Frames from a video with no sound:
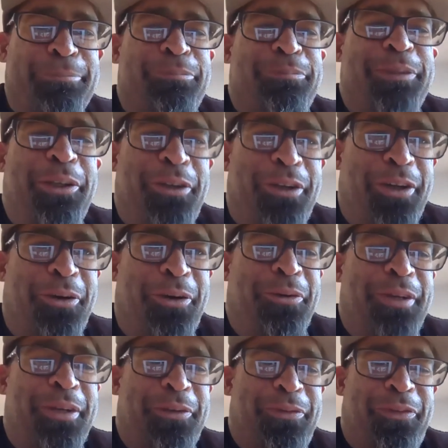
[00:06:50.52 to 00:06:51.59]
You know,
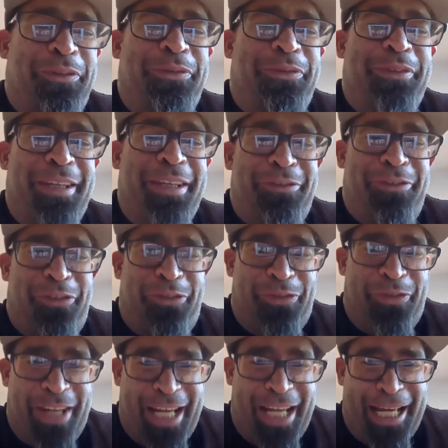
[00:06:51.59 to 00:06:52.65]
it's
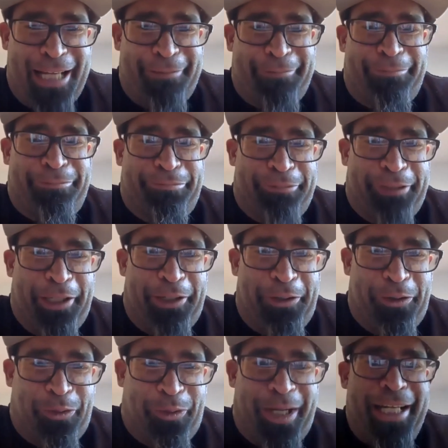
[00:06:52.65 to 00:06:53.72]
not in
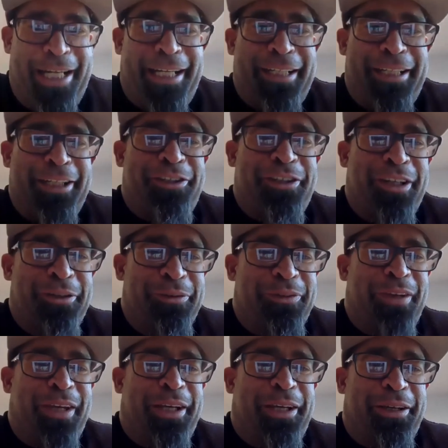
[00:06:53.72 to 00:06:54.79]
great condition. It
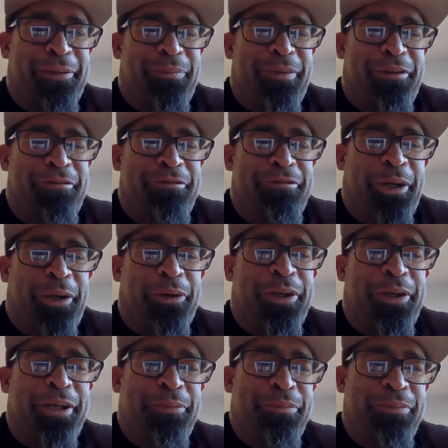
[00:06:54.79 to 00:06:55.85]
was like a
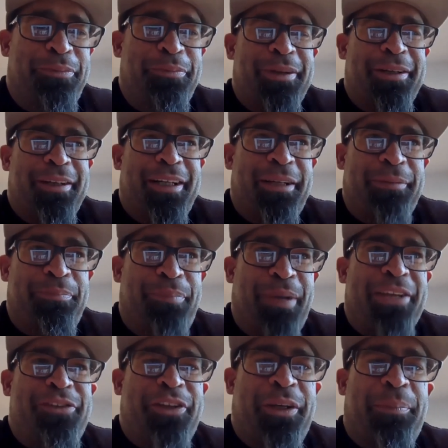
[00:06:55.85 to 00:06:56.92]
very
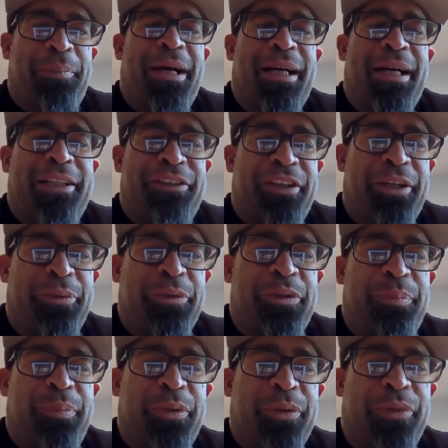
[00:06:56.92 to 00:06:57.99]
basic box that it was
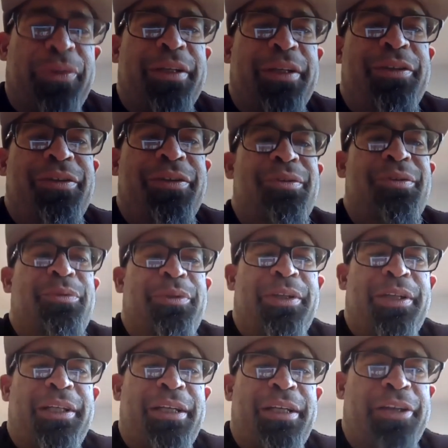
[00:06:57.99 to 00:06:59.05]
built into with
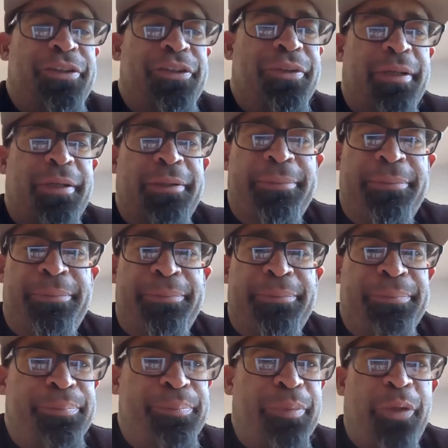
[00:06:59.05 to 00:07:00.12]
a
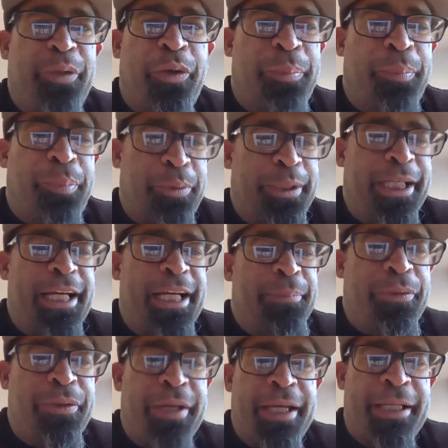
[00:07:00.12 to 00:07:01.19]
custom little
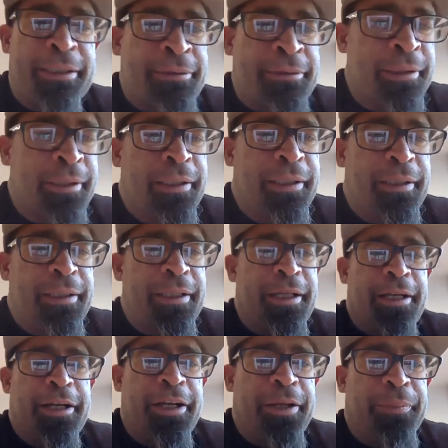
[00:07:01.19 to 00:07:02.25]
preamp thing.
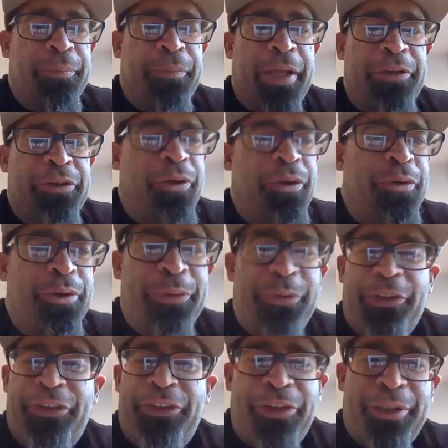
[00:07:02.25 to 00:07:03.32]
I don't know what
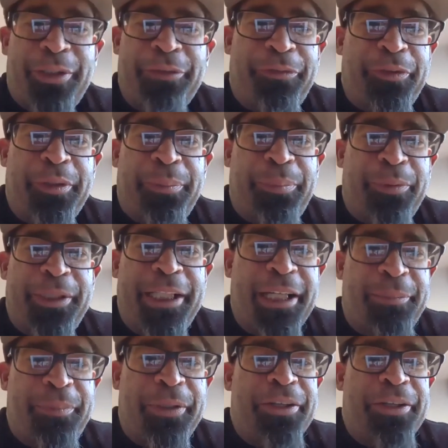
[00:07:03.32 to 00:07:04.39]
the circuit for the
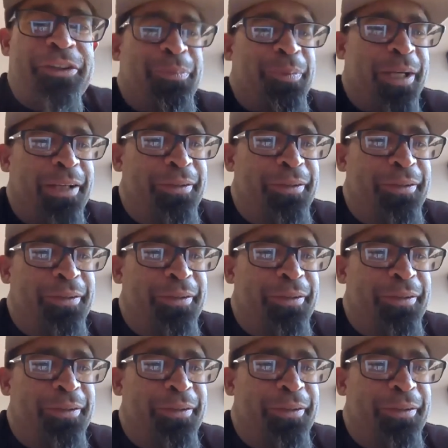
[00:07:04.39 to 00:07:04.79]
preamp is, but it